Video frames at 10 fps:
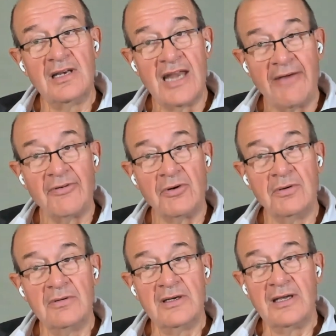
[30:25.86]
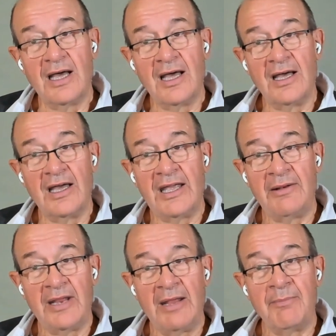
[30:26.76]
level. Uh,
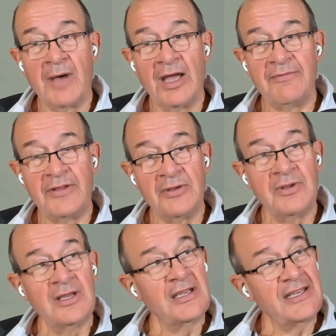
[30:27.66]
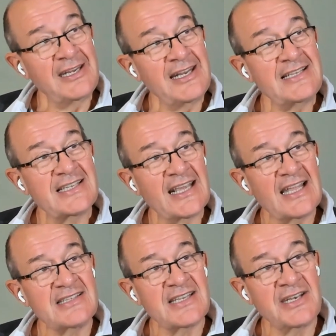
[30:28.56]
in, in my view, you need to
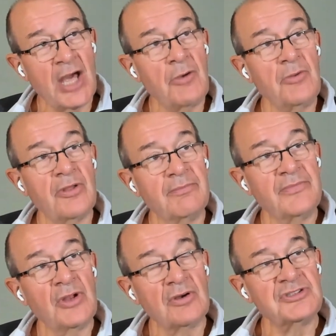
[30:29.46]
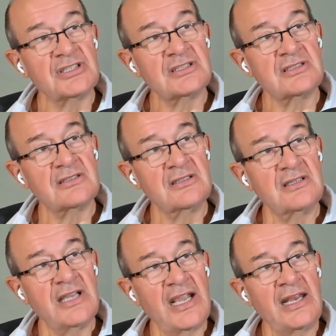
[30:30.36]
get to know them, not just
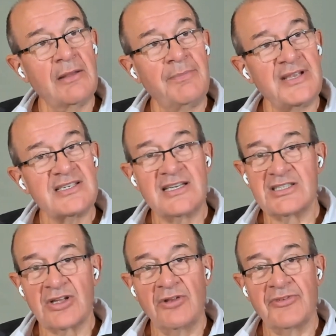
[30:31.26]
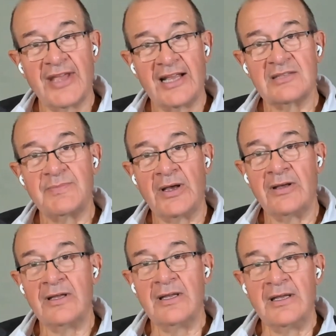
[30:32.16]
in a business context.
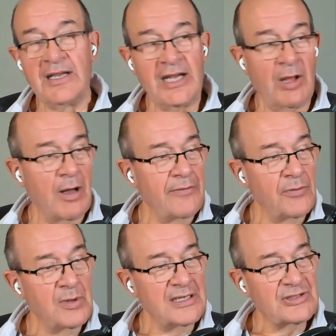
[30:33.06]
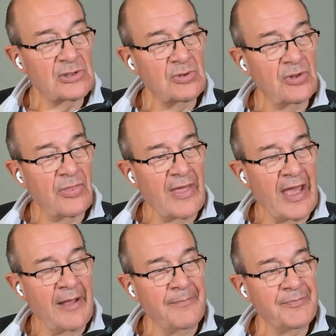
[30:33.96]
But, you know, I've always thought
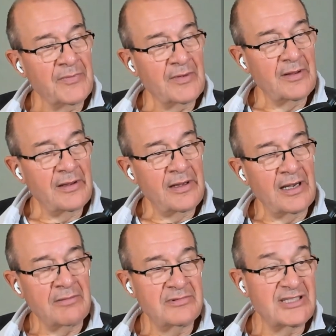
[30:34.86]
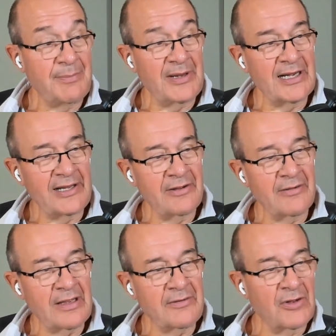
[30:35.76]
that, you know, typically
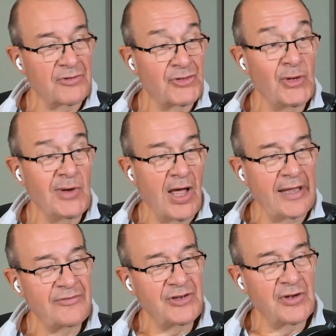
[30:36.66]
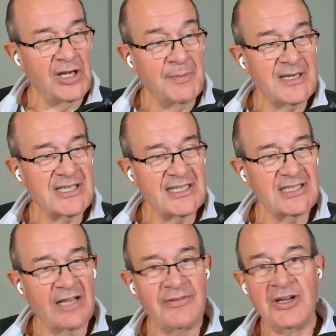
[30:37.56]
you've got two lives. You've got your
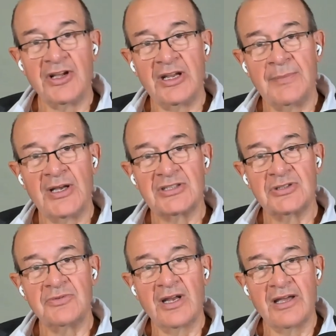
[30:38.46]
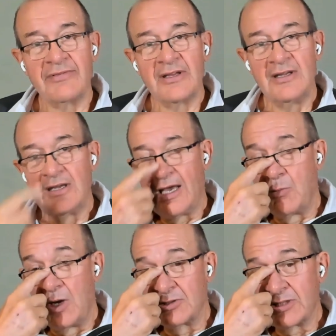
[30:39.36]
business life and you've got your personal life.
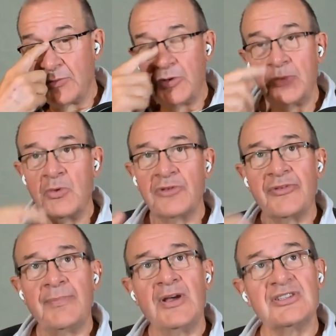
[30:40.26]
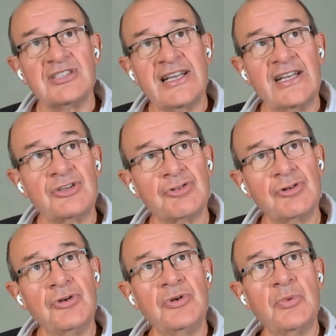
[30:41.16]
And whilst I wouldn't want to personally
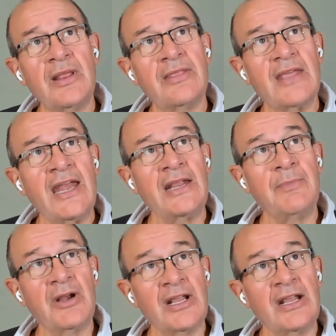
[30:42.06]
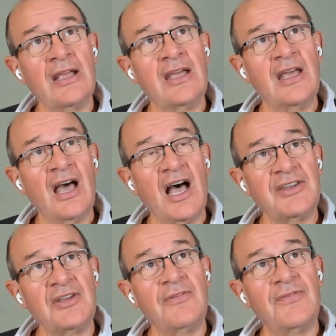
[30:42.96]
intrude with anybody, I
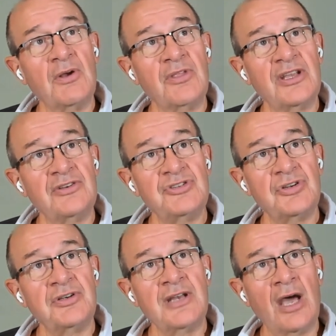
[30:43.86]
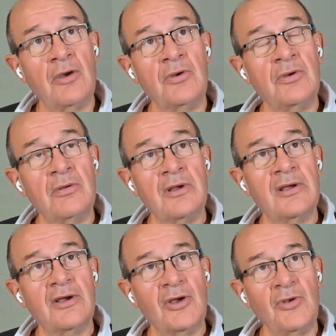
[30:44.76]
do feel that you should know
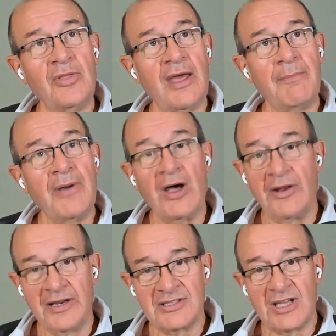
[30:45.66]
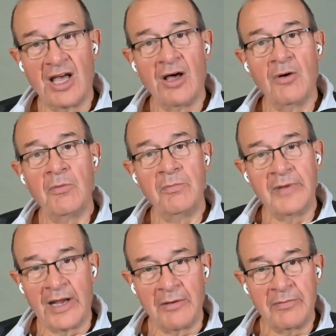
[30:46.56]
who their partners are,
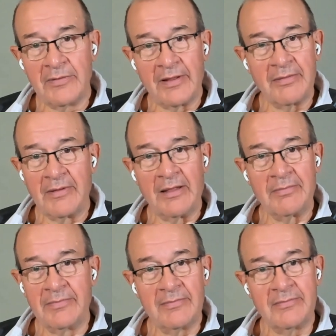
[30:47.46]
you know, a, a,